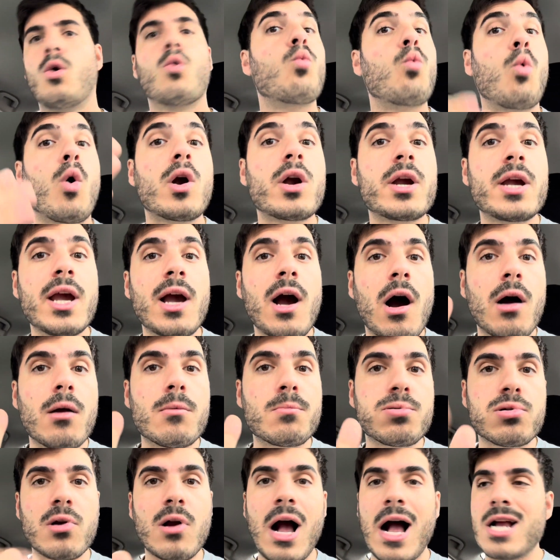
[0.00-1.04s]
working on
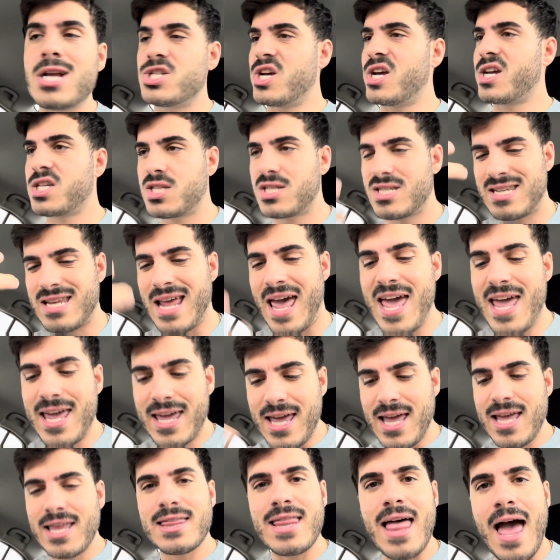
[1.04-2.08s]
projects,
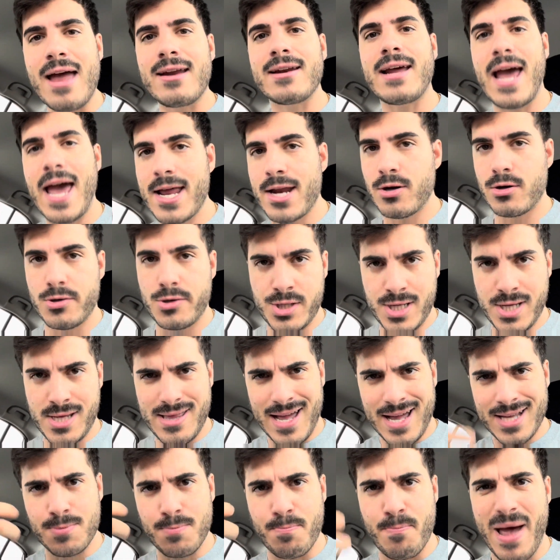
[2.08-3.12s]
taking that energy
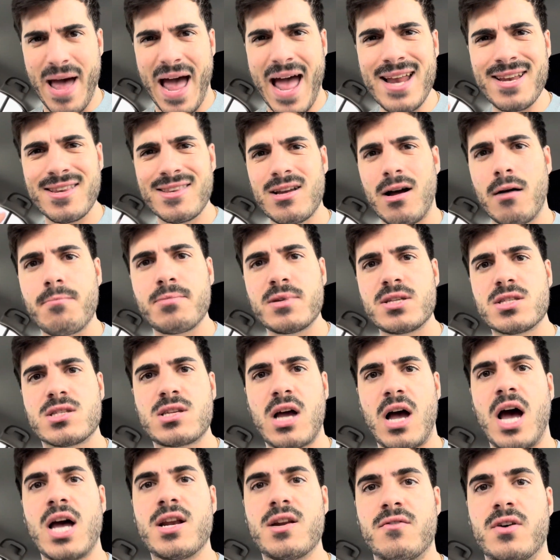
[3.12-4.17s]
that's pent up
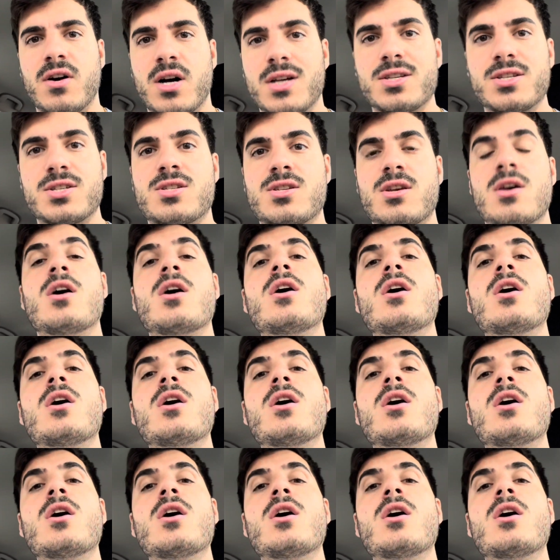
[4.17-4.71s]
inside of us